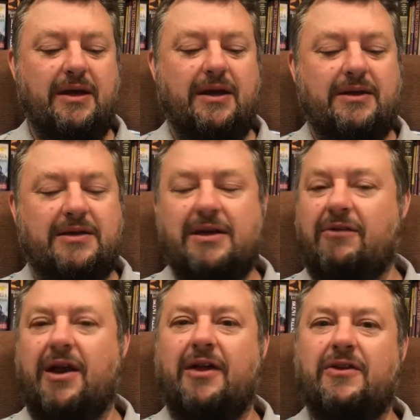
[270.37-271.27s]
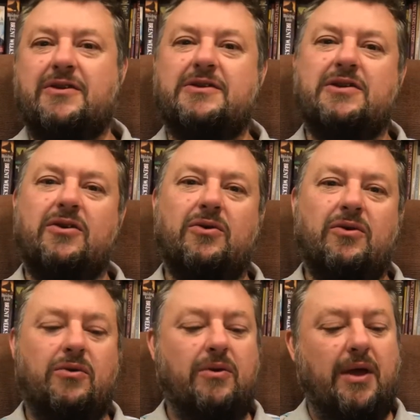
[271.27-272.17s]
7 others
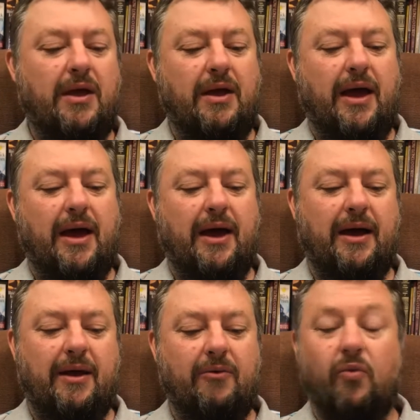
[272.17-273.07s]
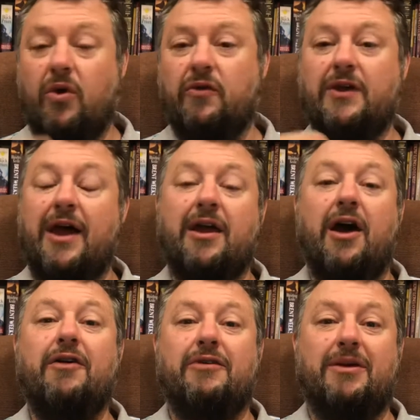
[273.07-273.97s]
who will take
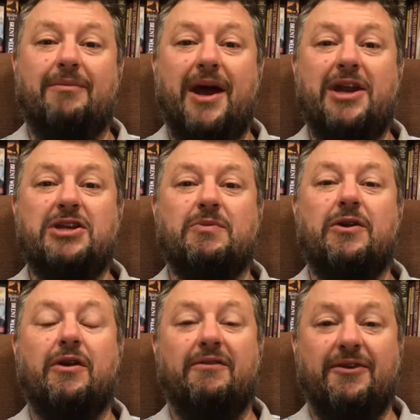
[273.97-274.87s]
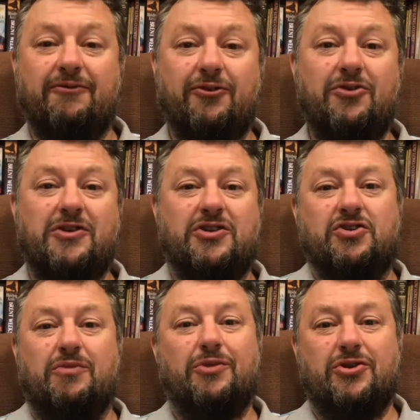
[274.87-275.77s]
over the management of the food
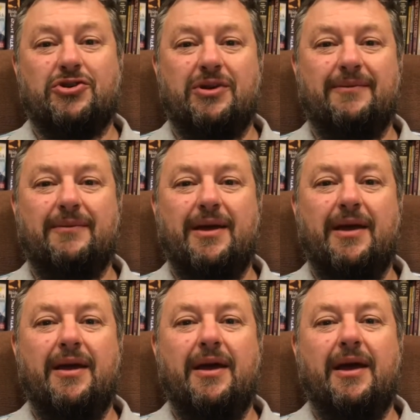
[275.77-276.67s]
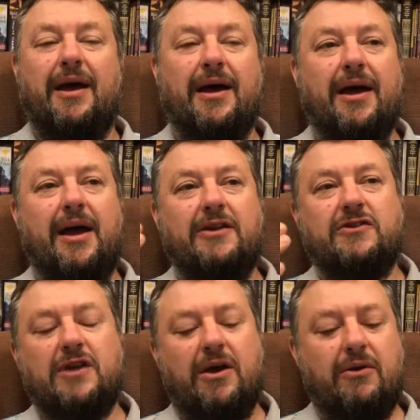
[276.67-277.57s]
distribution. And
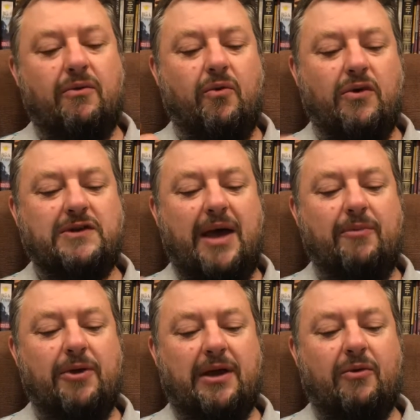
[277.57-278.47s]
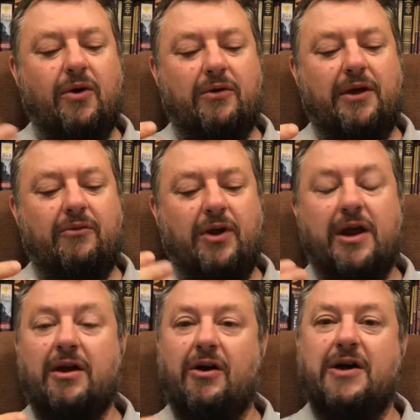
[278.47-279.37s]
so what's happening? Well, they're
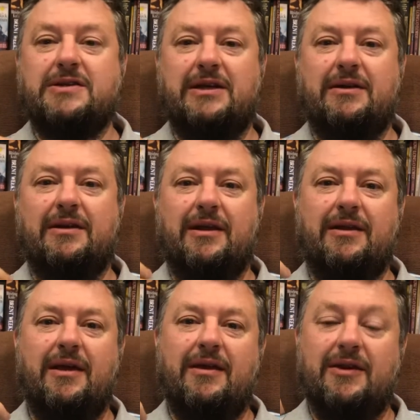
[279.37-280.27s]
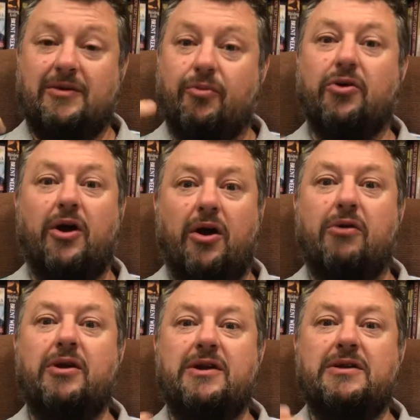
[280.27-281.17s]
recognizing that there's a
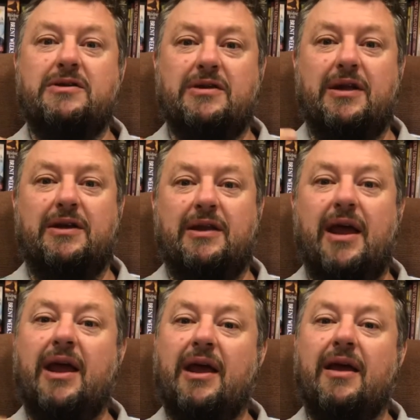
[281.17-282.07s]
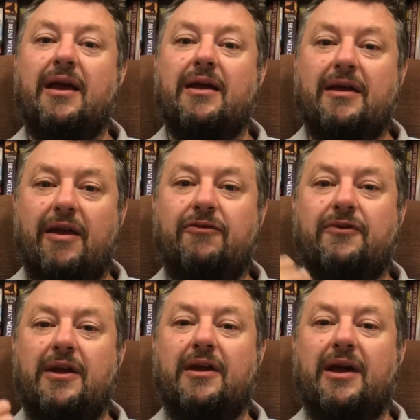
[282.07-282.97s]
priority to in their
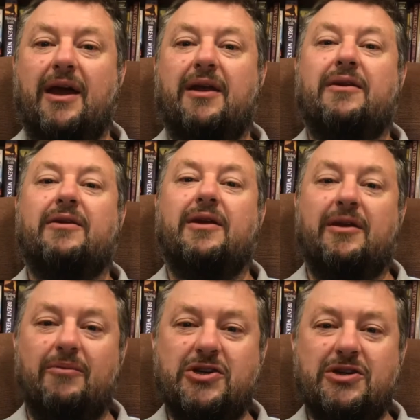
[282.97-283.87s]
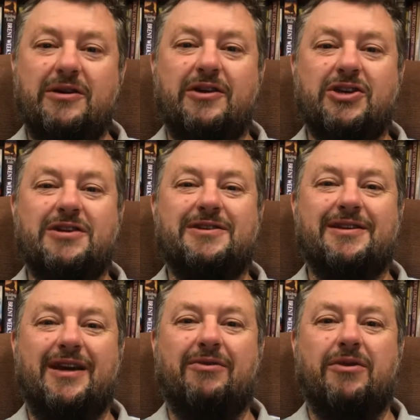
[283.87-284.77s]
gifting and in the mission that Jesus
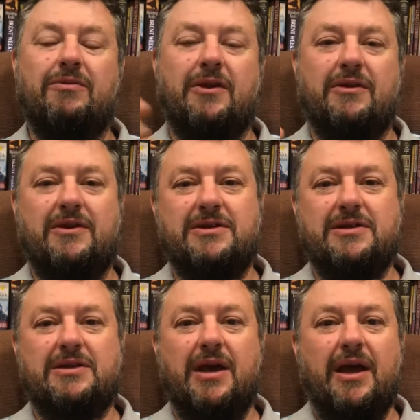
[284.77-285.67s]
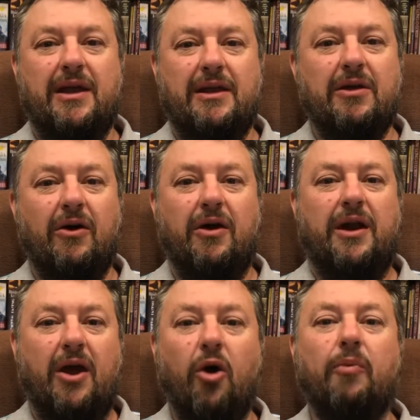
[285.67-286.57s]
has given them, that this is
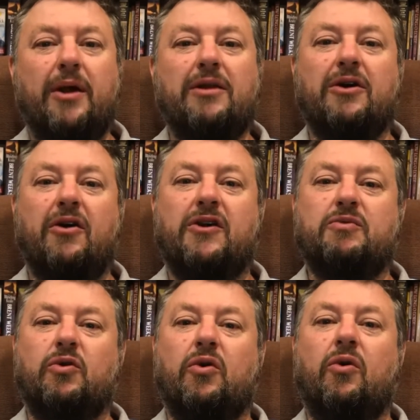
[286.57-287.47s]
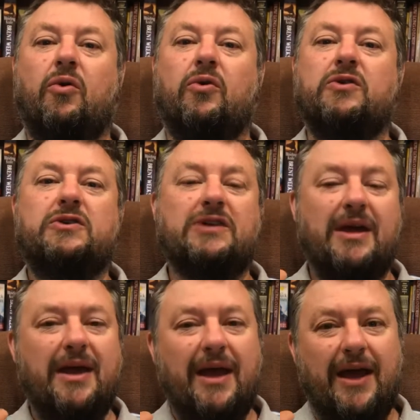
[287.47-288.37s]
not helping the gospel cause.
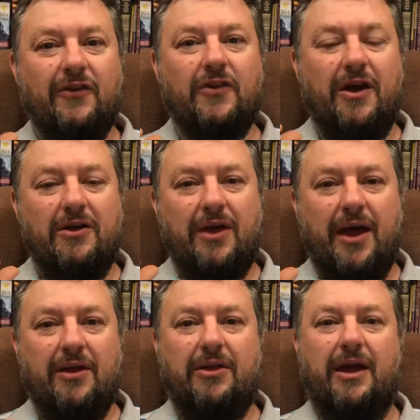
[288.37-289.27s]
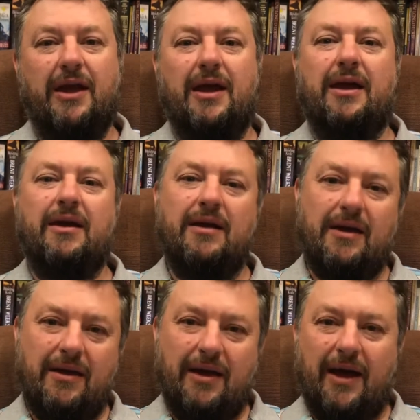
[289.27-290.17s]
And so they are there.
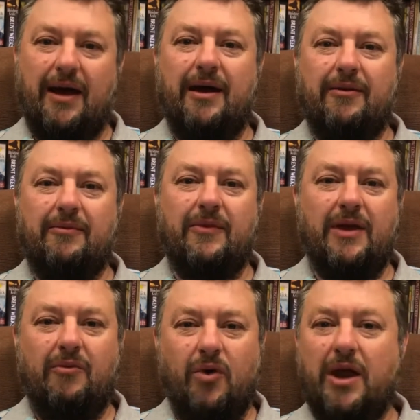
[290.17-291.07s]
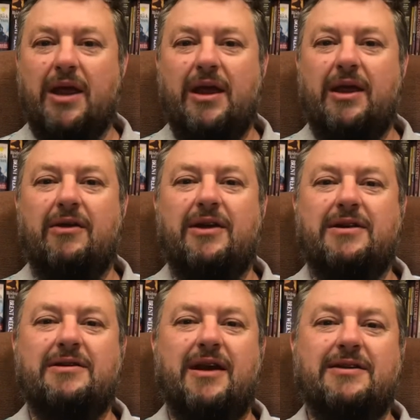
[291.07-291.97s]
We're here,
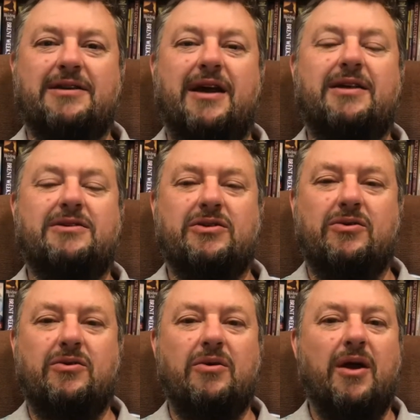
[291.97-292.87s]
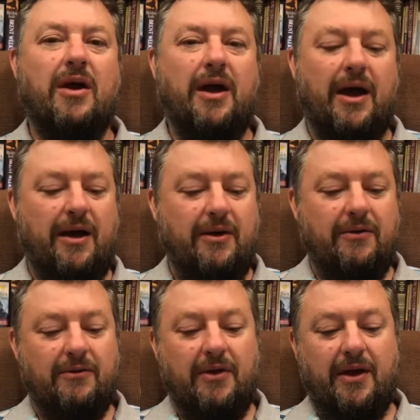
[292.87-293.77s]
they say, to
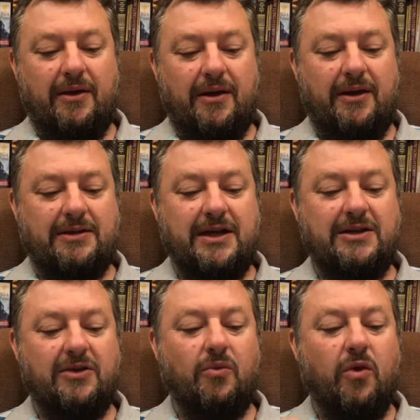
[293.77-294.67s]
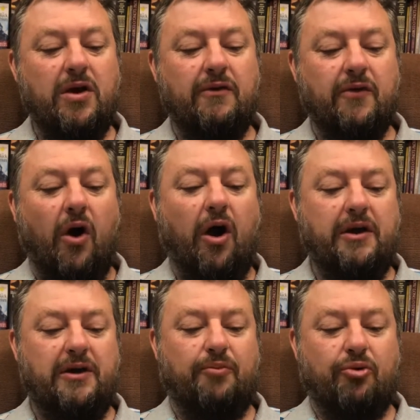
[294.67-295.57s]
attend to the word of God
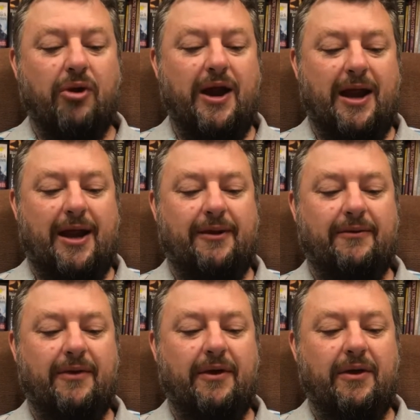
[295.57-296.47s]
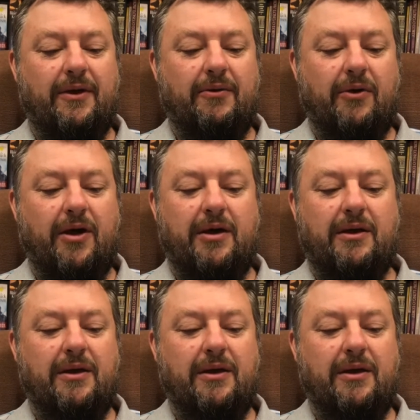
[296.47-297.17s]
and to prayer, right?